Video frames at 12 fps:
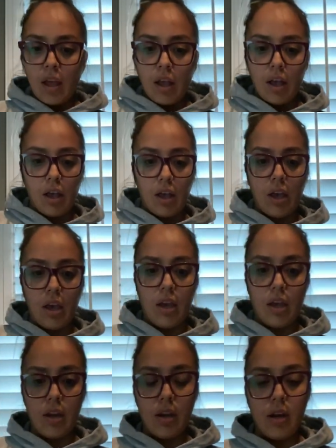
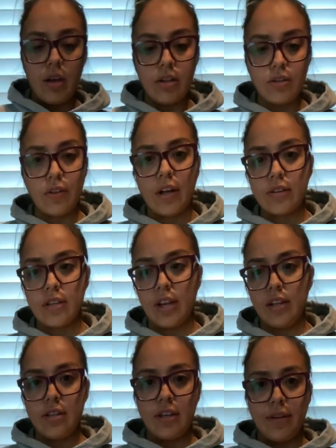In
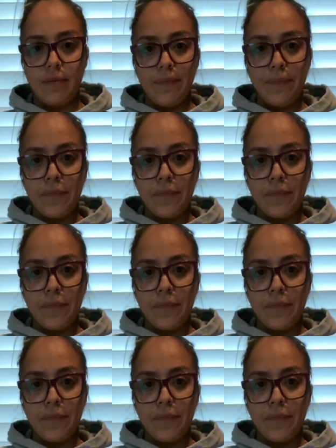2018,